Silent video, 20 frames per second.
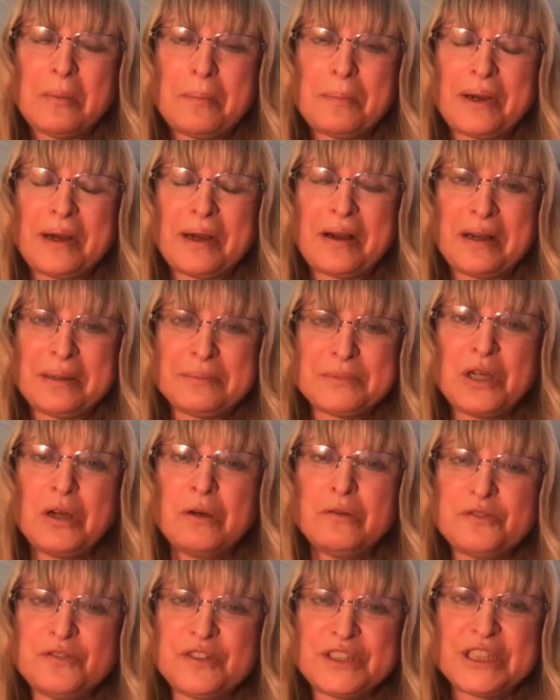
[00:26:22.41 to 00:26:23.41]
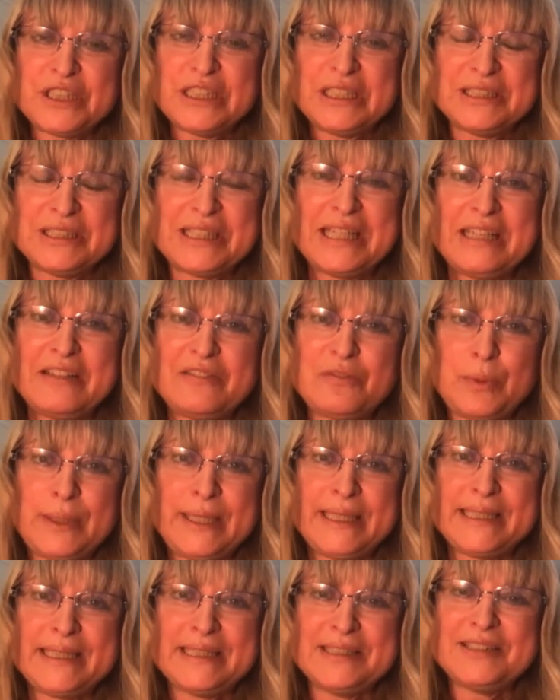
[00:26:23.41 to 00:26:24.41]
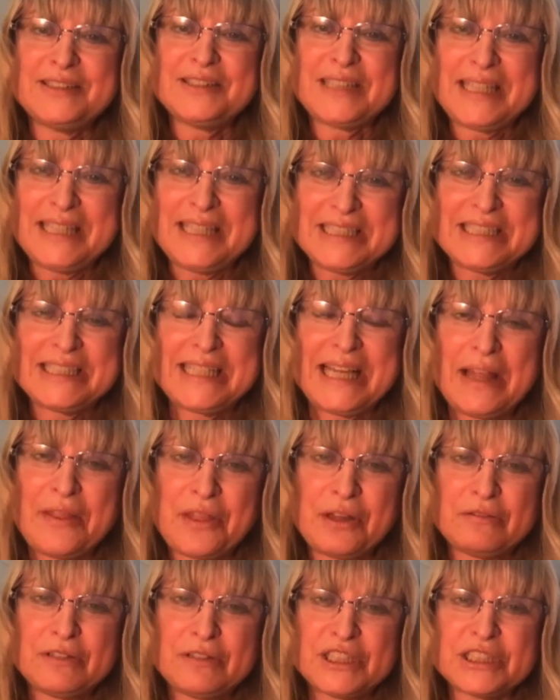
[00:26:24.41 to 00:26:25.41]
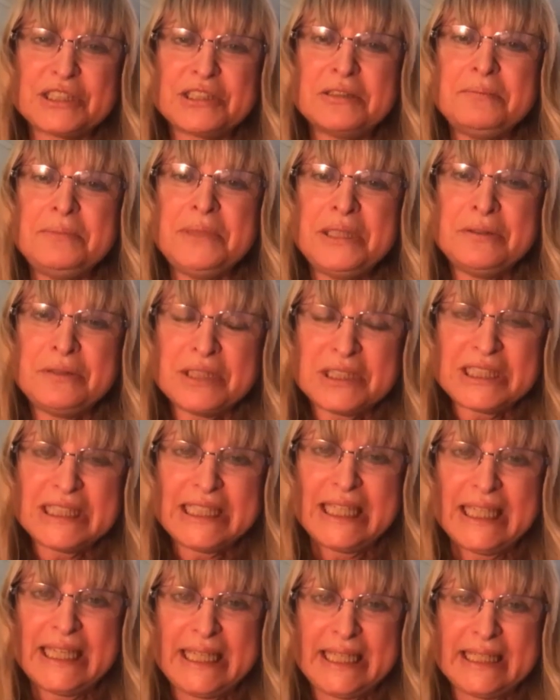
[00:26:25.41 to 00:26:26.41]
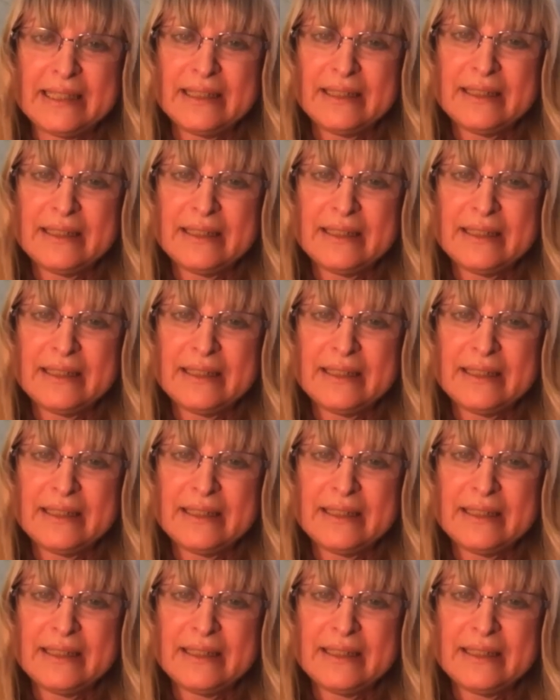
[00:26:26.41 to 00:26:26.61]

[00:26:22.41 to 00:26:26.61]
But I'm confident that if we can stay together as a community,